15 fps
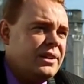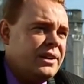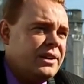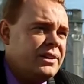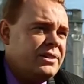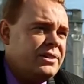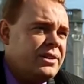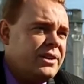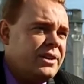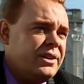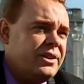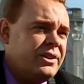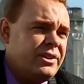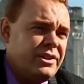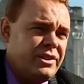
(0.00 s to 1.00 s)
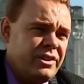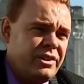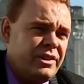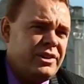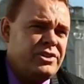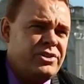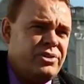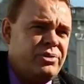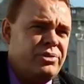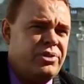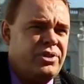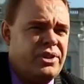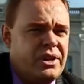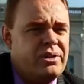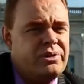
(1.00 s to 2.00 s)
in uh, early
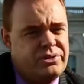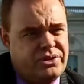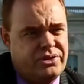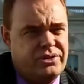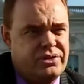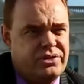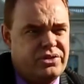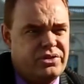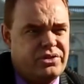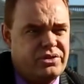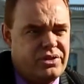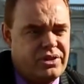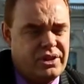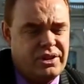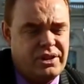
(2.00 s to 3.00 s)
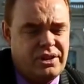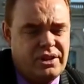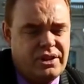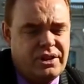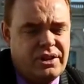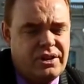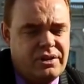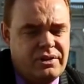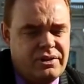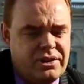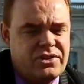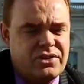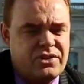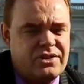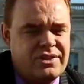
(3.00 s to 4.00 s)
2000s, the, uh,
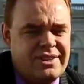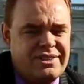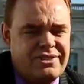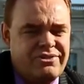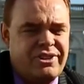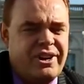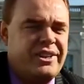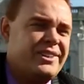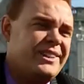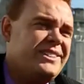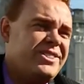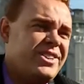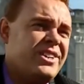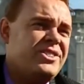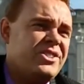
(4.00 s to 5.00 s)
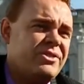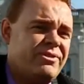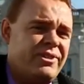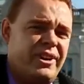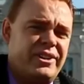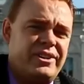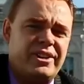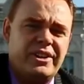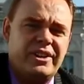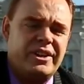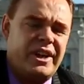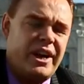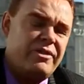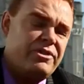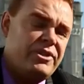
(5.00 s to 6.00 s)
this fight intensified
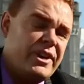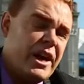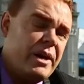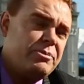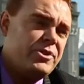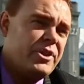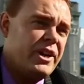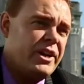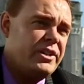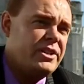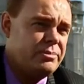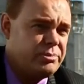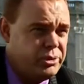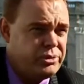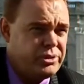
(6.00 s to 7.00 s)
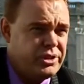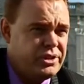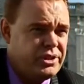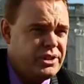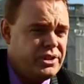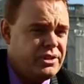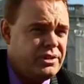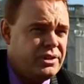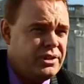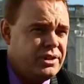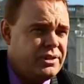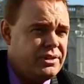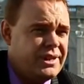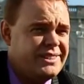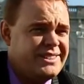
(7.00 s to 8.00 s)
after Napster had debuted in
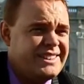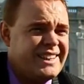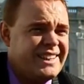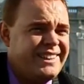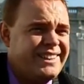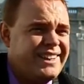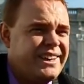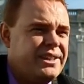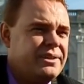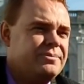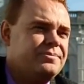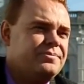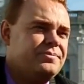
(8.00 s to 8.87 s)
uh, 1999.